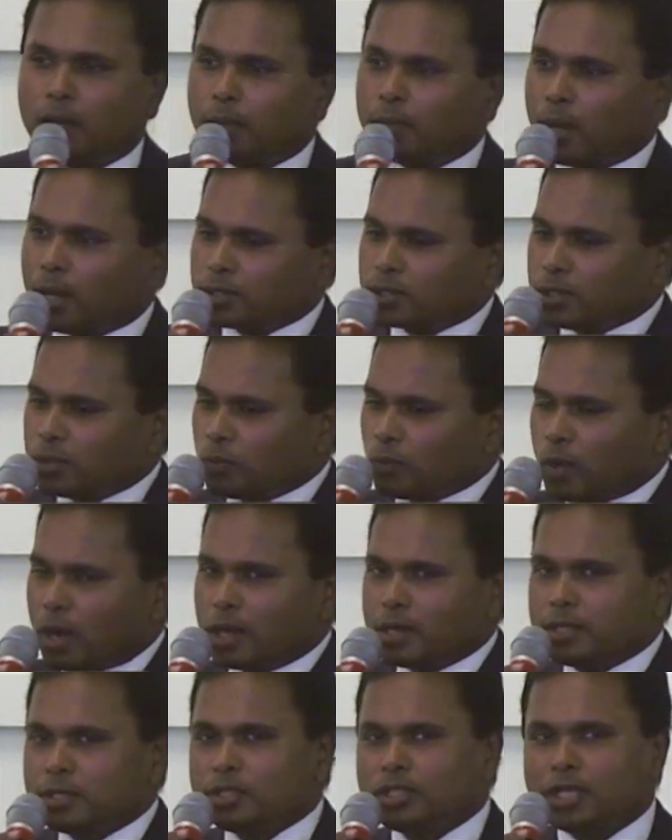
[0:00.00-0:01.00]
I'm also
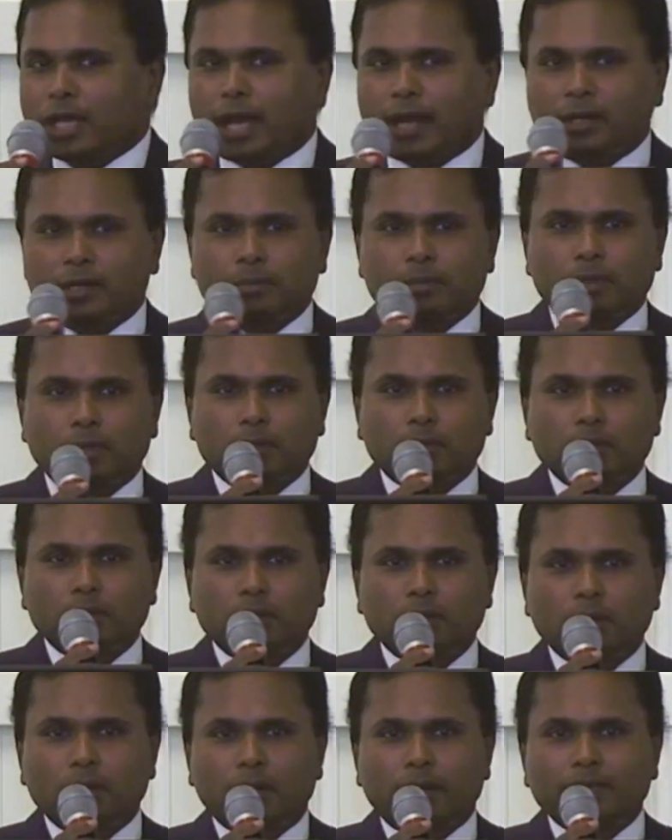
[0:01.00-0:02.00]
involved in
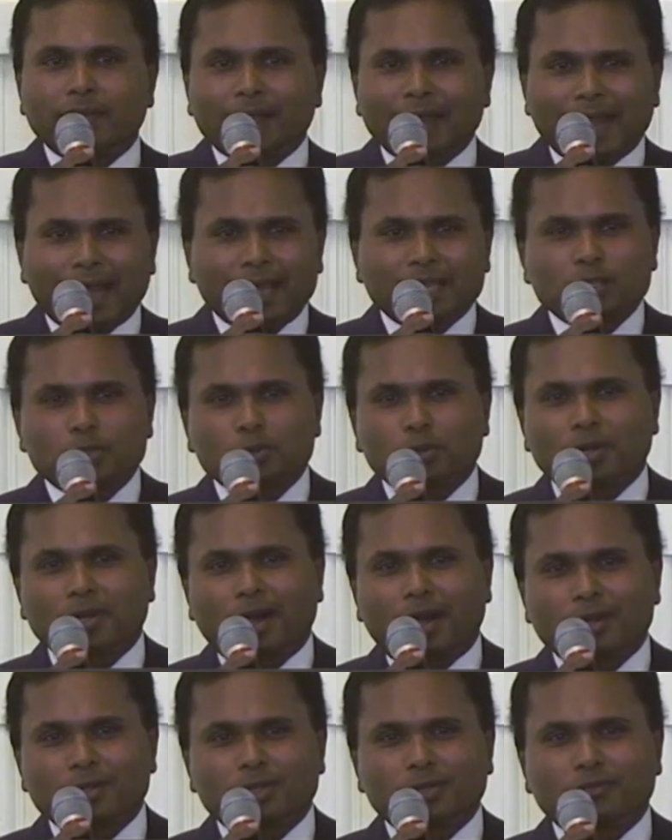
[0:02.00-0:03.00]
charitable. And the last
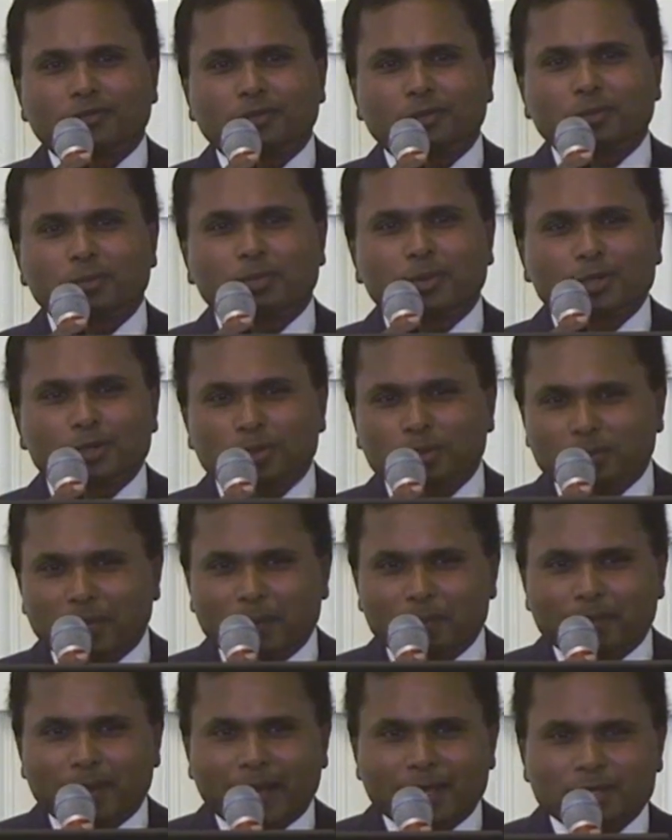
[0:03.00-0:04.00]
one also, to pursue
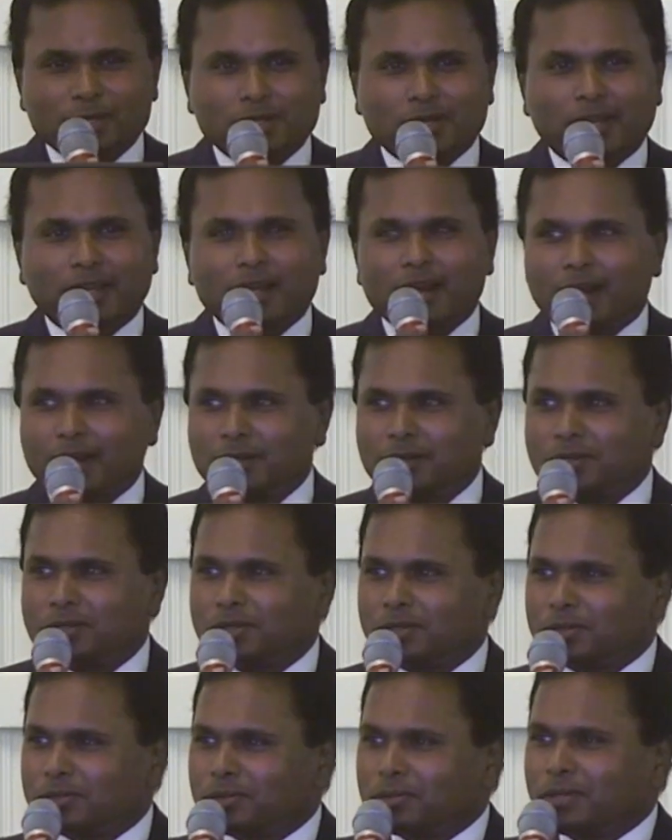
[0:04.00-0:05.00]
my passion, I got
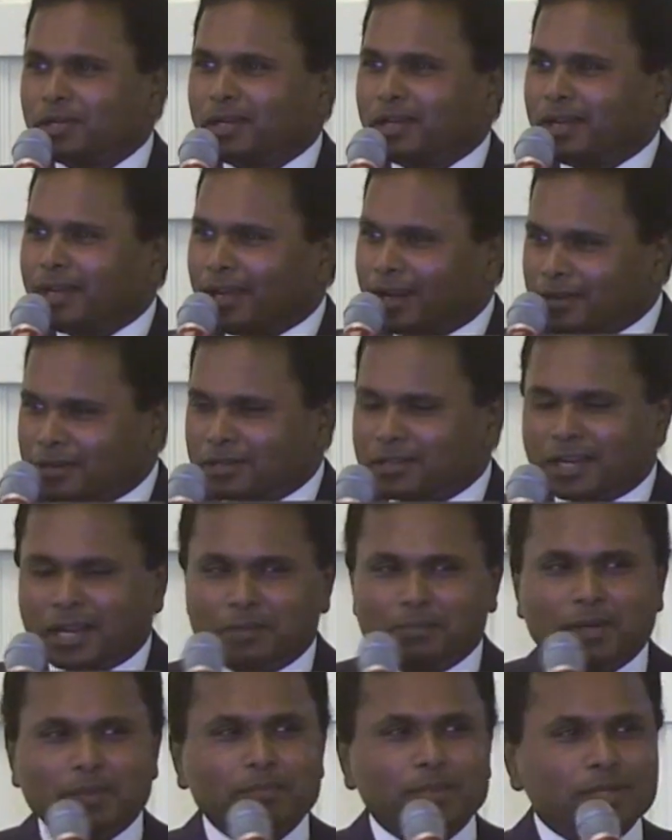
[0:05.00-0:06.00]
into
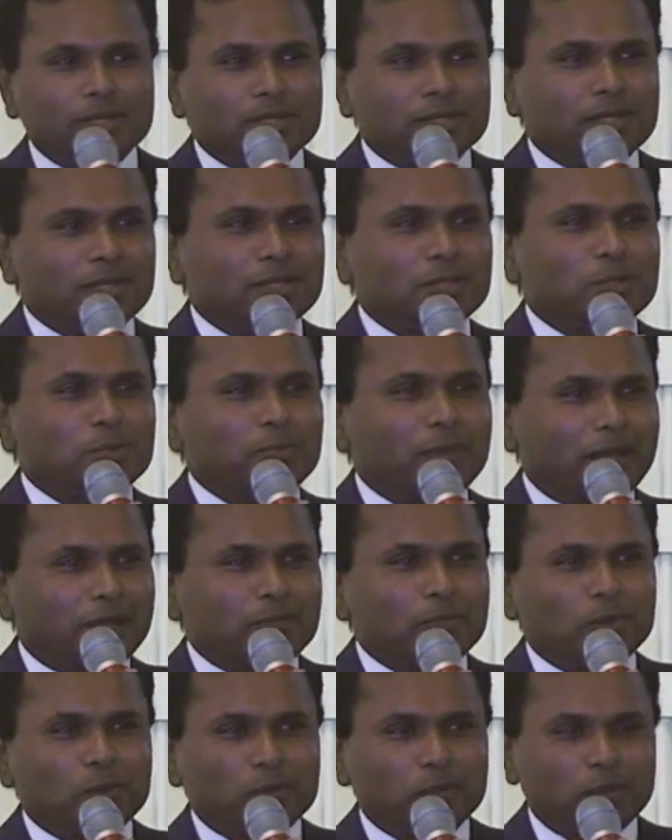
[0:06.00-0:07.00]
entertainment business to
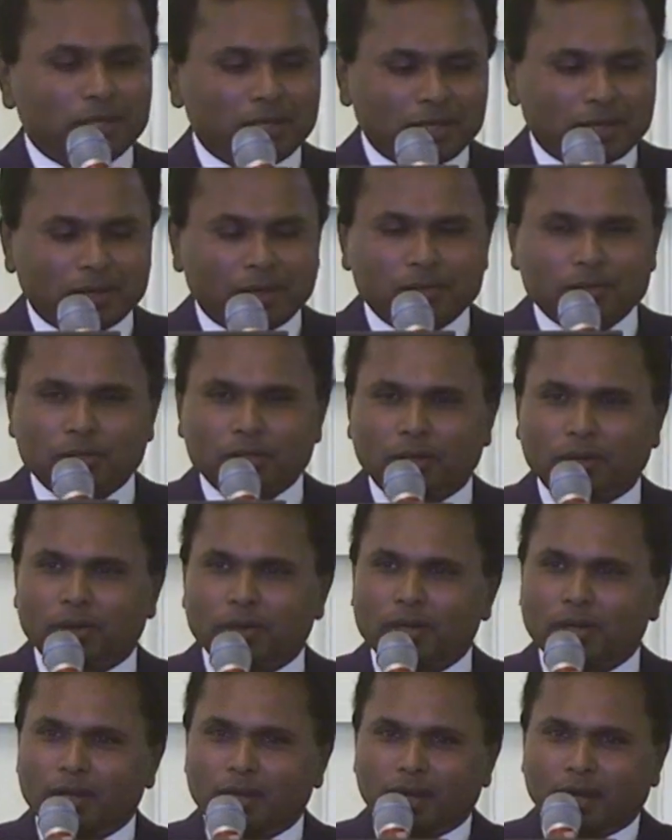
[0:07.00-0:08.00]
make movie. So